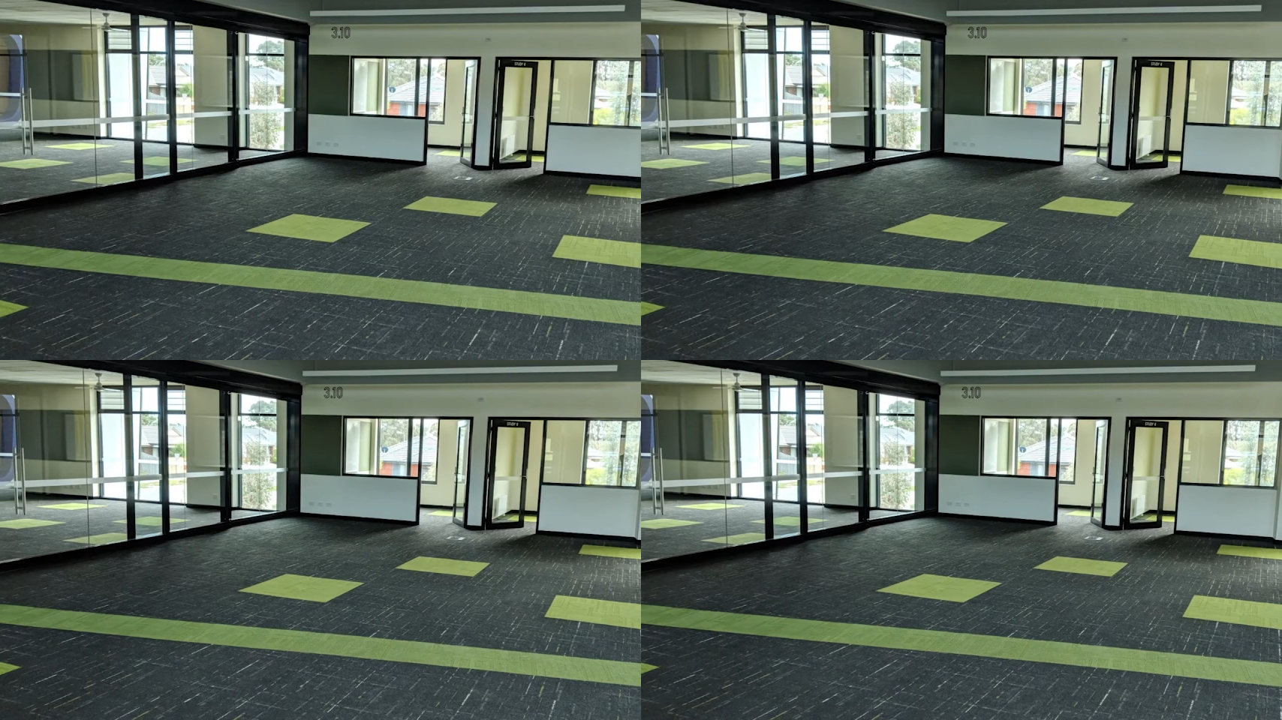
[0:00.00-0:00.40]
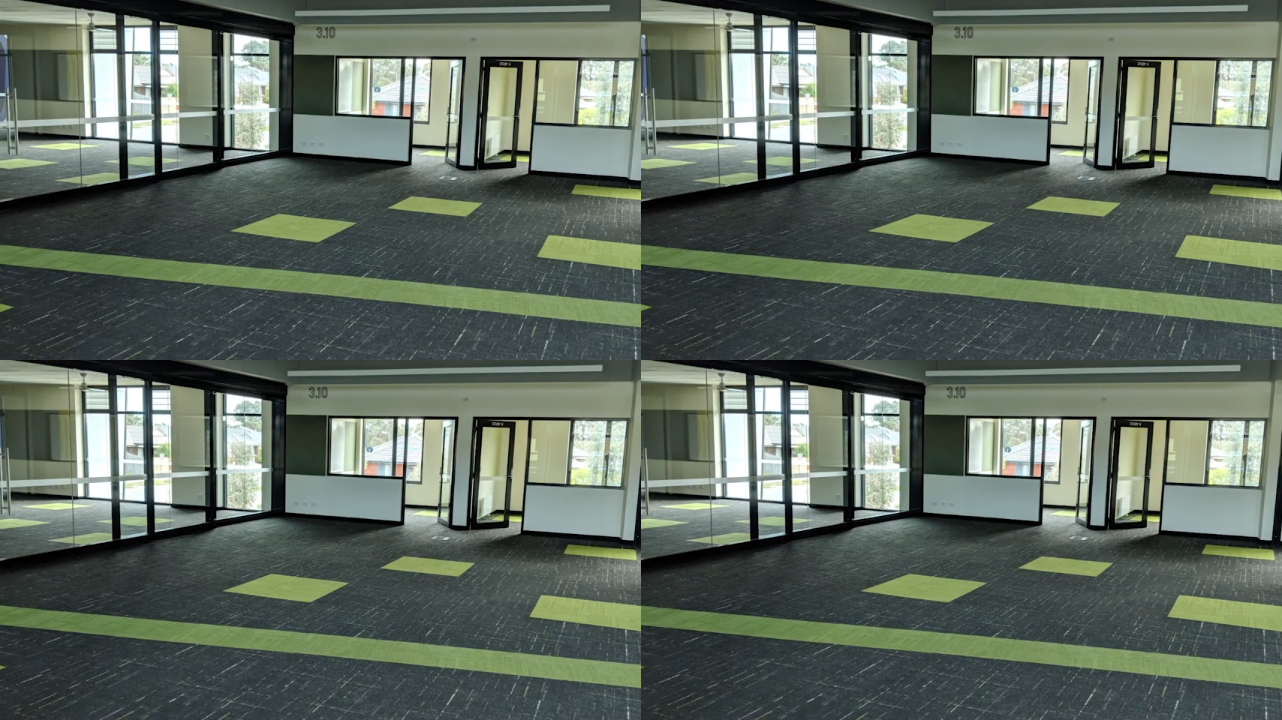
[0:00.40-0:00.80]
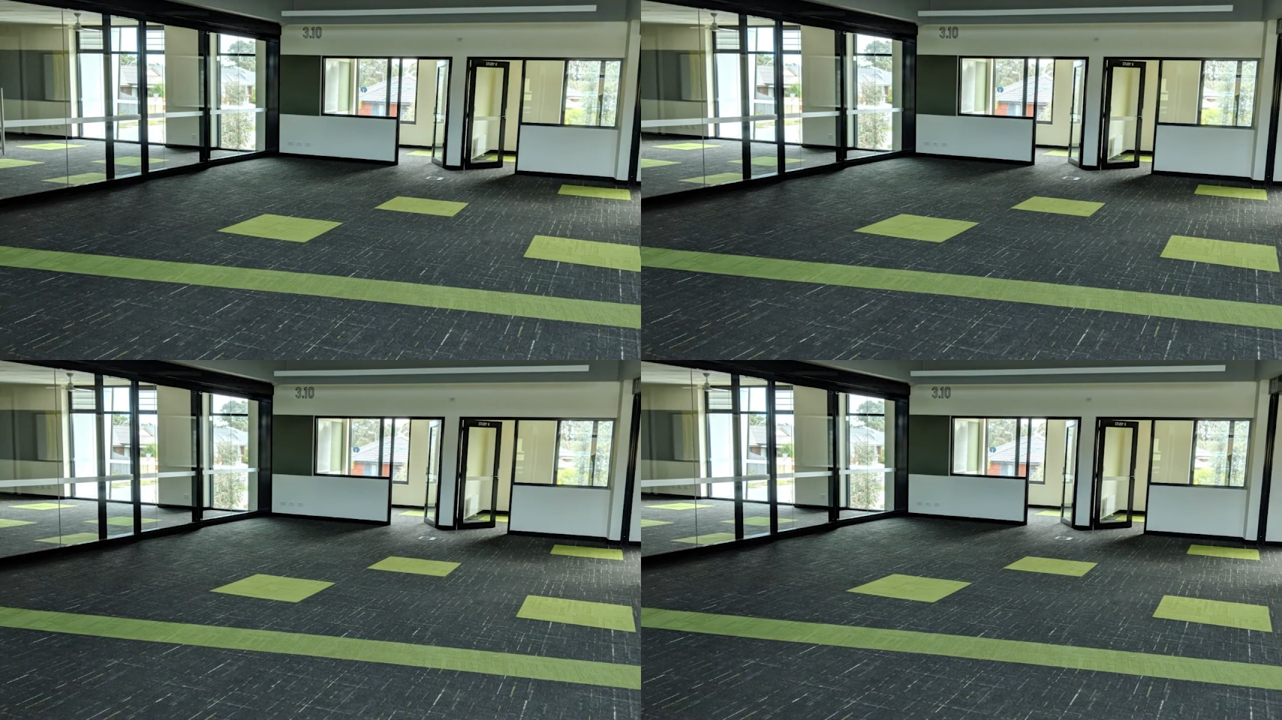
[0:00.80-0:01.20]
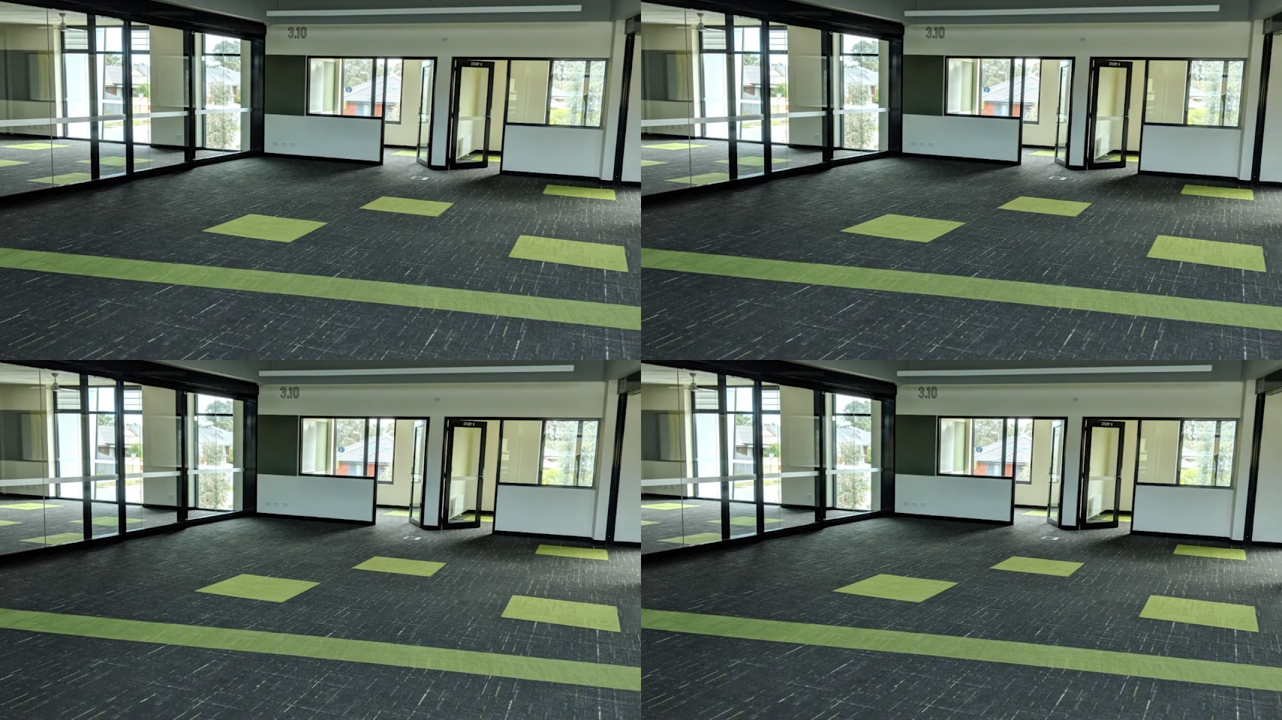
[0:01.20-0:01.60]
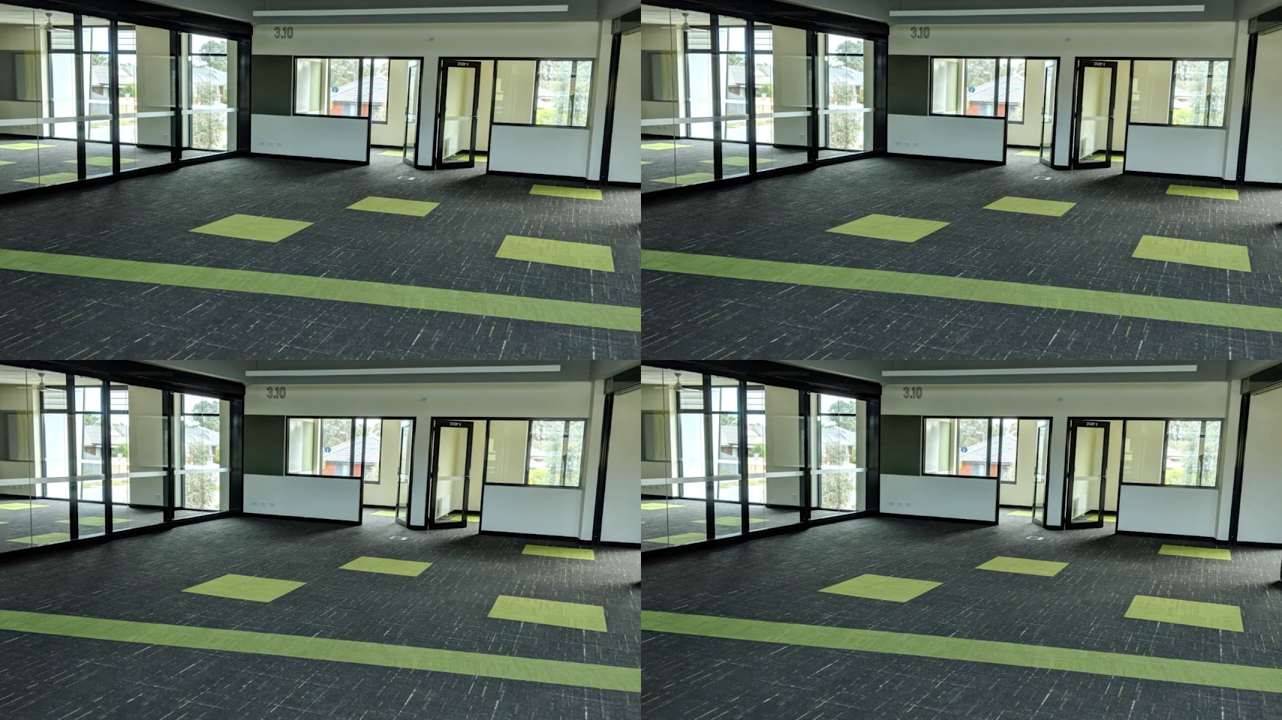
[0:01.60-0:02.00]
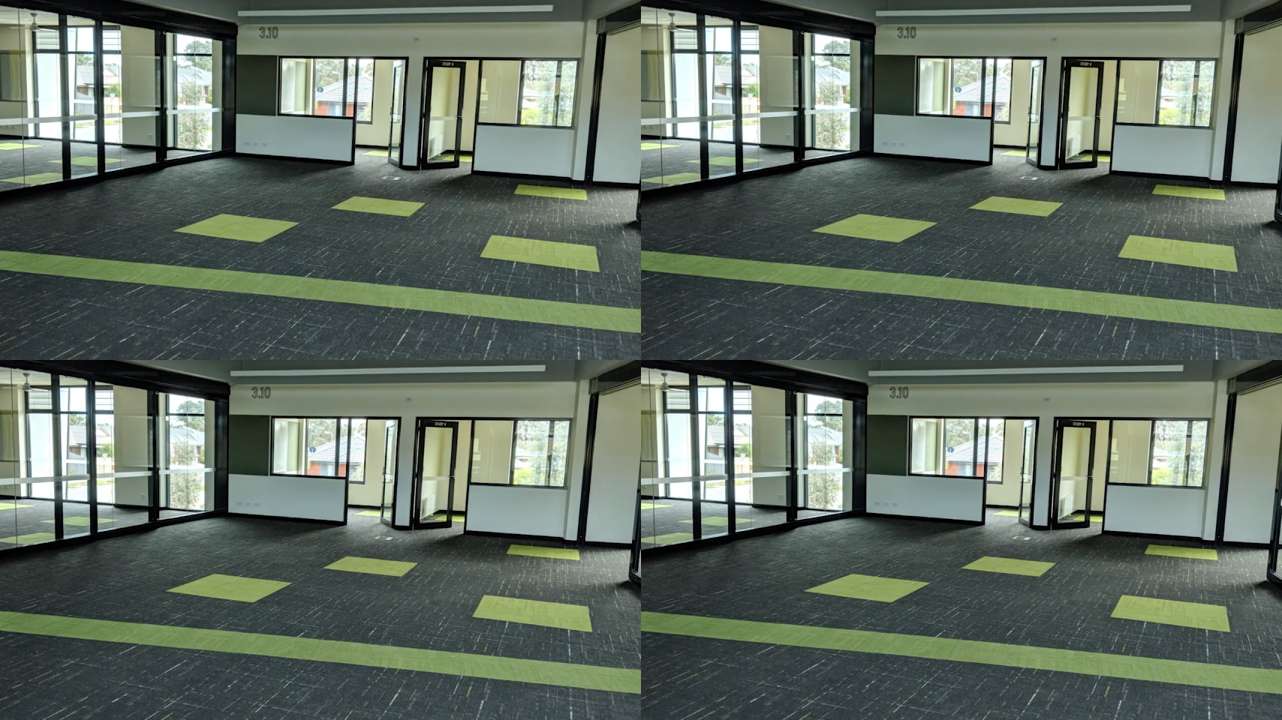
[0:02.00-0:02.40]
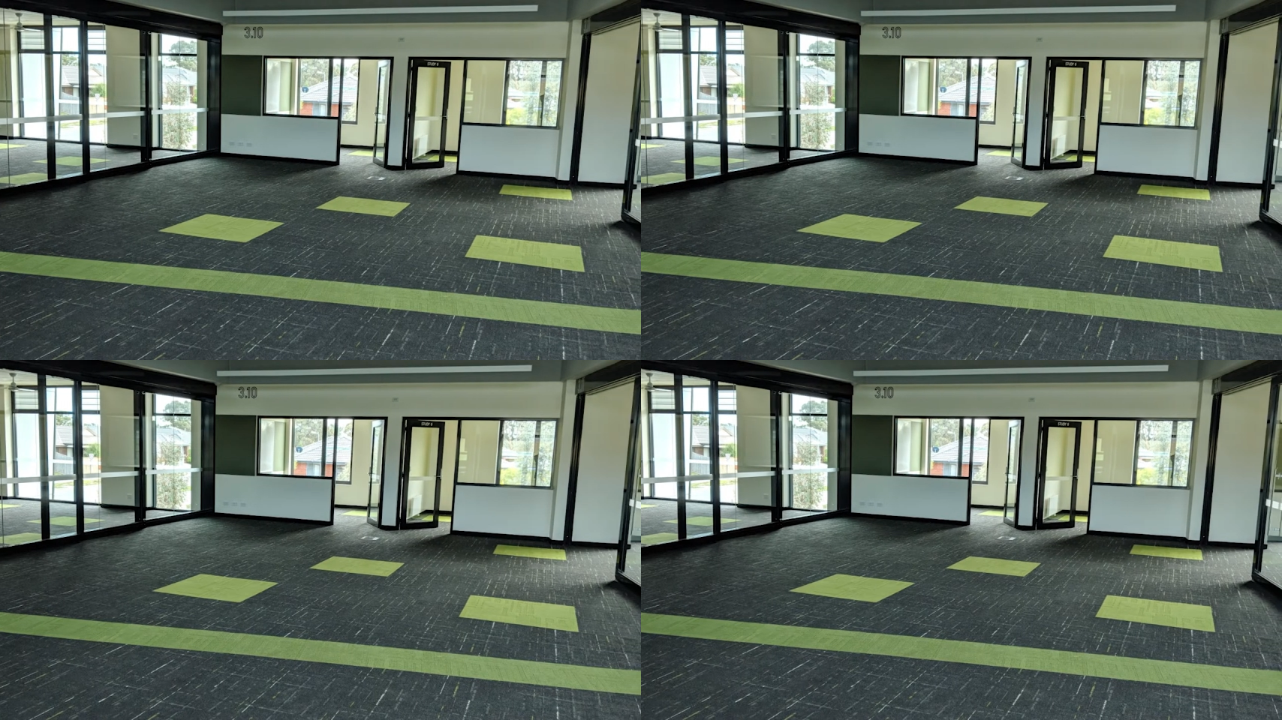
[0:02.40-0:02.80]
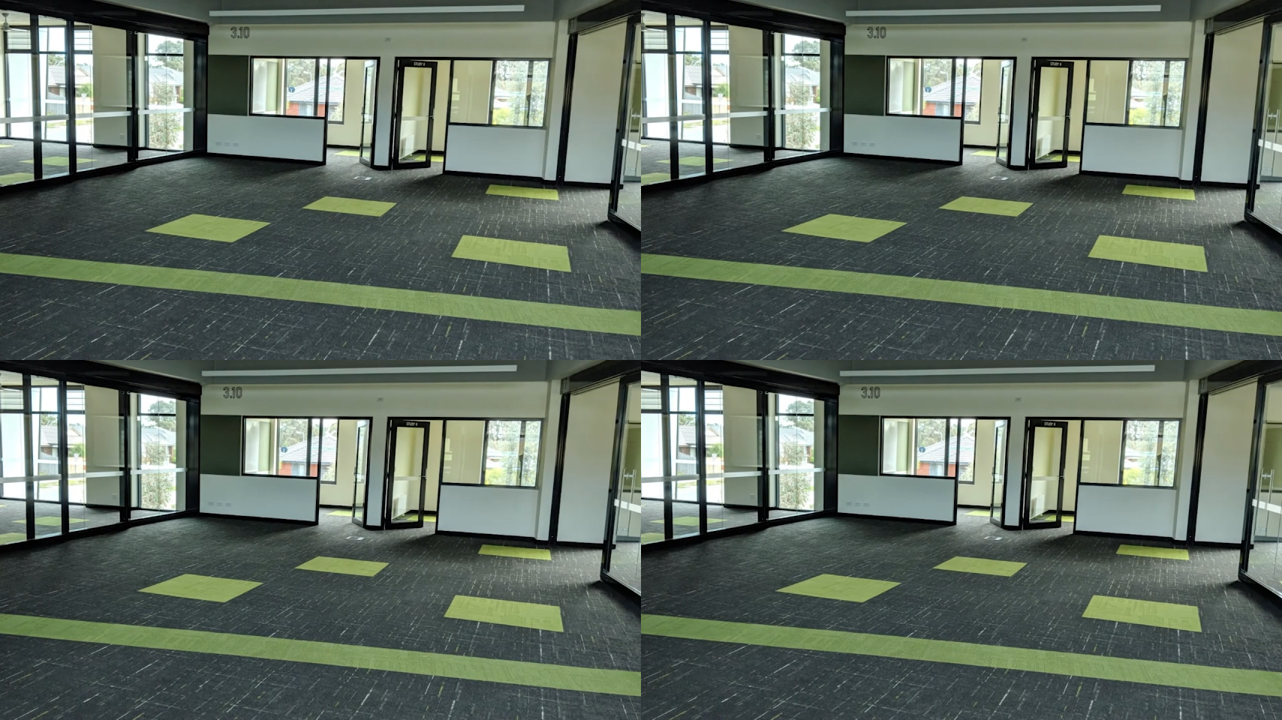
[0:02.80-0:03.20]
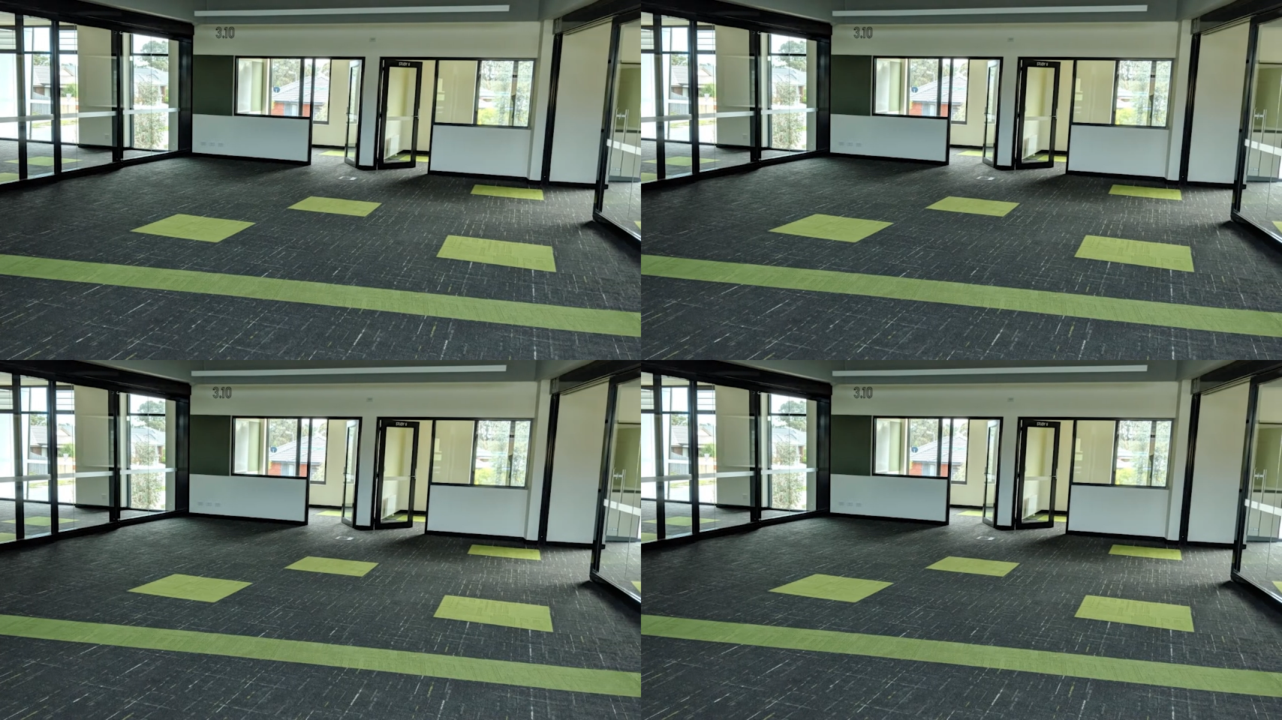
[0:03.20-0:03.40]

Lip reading: Nobody's mouth can be seen.